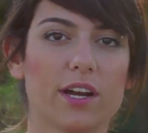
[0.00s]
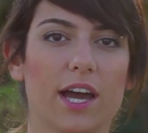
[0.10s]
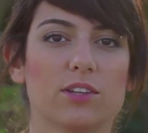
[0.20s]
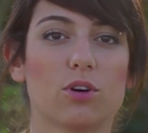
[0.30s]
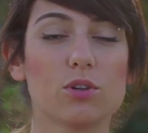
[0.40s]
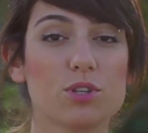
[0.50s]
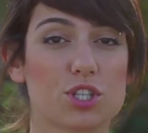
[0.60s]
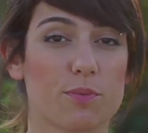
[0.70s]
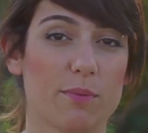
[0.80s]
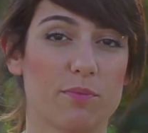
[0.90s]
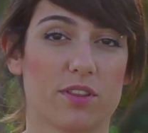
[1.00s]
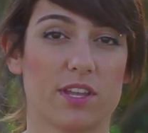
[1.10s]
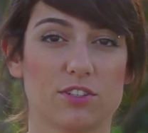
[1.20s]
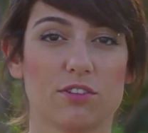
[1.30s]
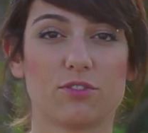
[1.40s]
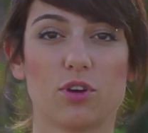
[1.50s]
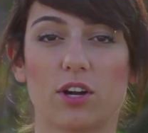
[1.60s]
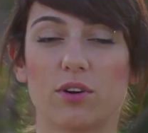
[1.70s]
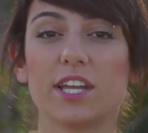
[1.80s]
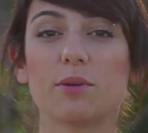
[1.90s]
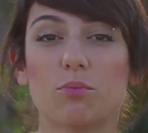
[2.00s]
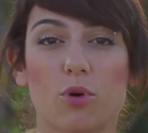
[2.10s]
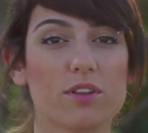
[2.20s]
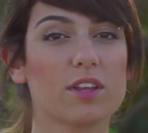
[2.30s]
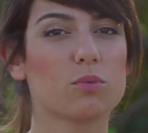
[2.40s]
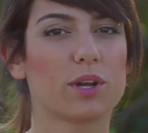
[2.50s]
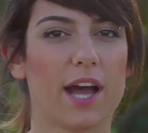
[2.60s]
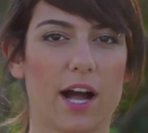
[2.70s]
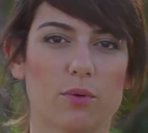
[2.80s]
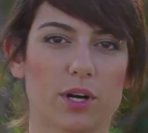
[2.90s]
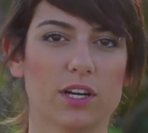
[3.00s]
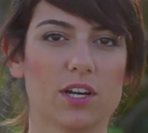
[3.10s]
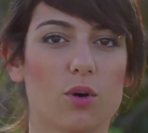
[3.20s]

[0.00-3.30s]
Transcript: And always remember that if you are running more than one hour,